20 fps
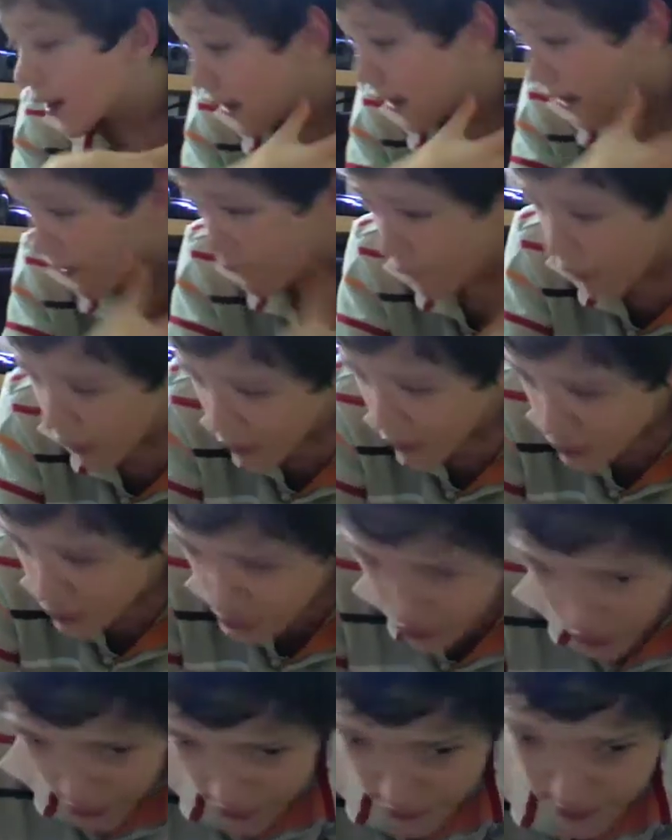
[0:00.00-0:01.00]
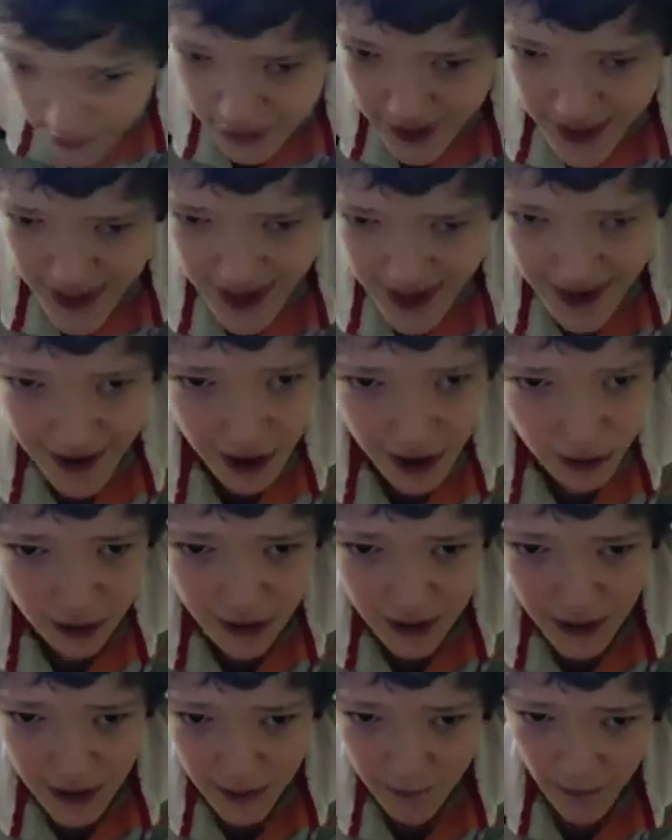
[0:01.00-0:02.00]
I'm actually using a
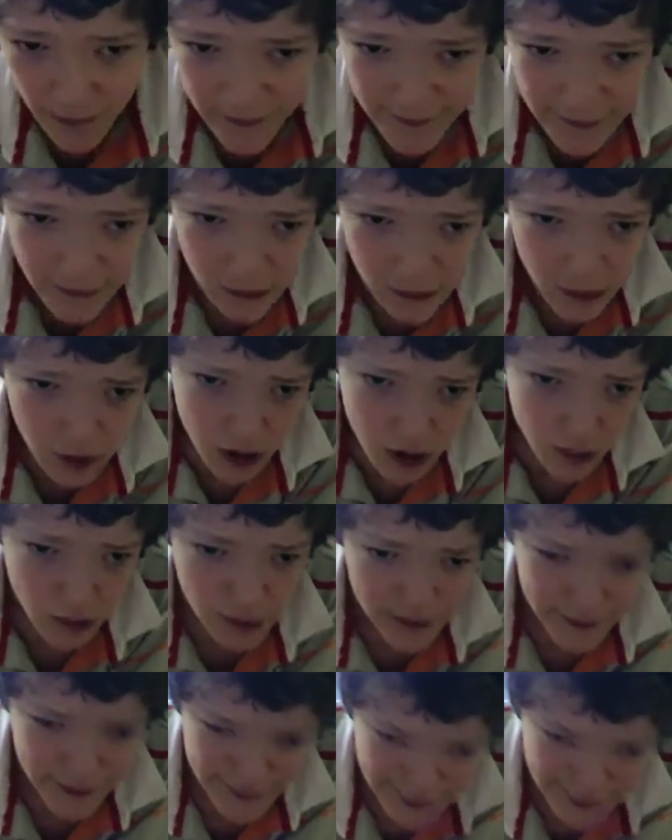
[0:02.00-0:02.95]
content management